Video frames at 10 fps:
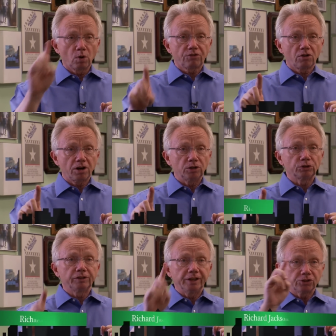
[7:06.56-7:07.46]
to work for our
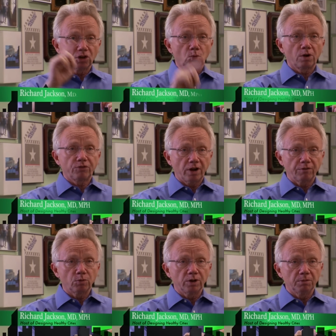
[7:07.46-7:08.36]
elderly and it's going to work for
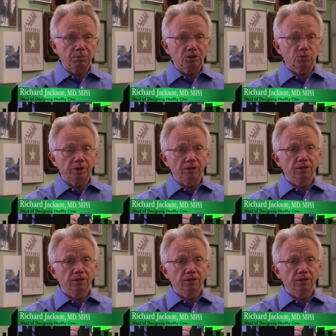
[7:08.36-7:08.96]
everyone in between.